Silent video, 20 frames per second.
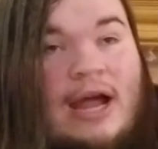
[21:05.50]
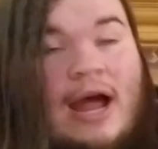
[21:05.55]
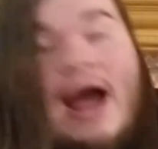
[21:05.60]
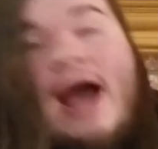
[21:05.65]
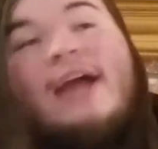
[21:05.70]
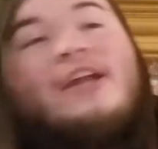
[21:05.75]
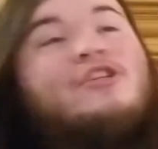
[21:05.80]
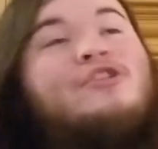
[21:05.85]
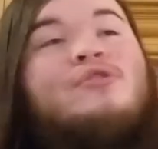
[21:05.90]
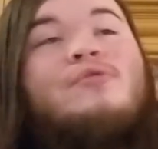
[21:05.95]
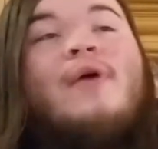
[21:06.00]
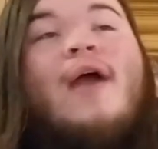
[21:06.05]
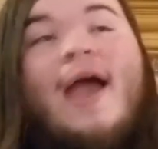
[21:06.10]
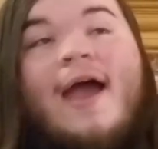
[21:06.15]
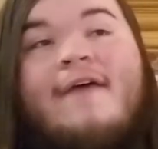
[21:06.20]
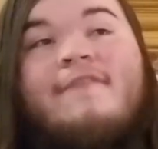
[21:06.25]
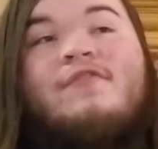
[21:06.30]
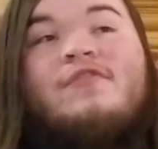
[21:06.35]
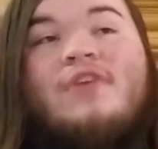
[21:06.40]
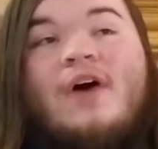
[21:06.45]
I do
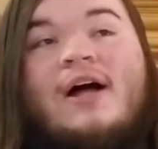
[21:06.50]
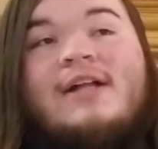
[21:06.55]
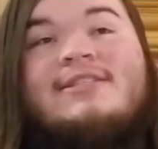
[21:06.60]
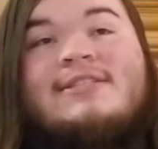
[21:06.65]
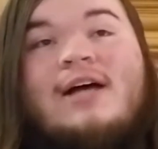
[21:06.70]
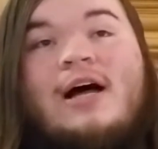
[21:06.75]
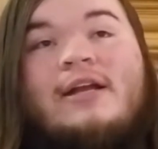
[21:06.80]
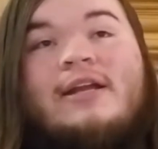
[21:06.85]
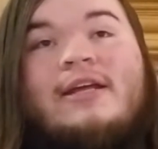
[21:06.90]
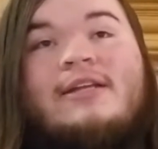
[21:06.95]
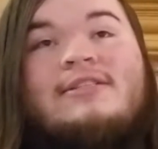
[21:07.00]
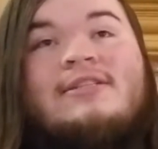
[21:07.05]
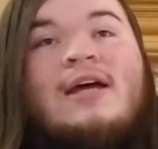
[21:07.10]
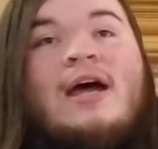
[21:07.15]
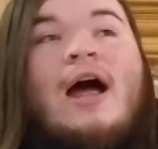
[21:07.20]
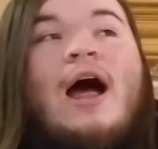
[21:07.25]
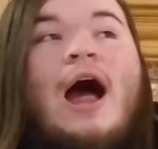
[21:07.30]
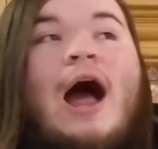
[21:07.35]
have thoughts on it.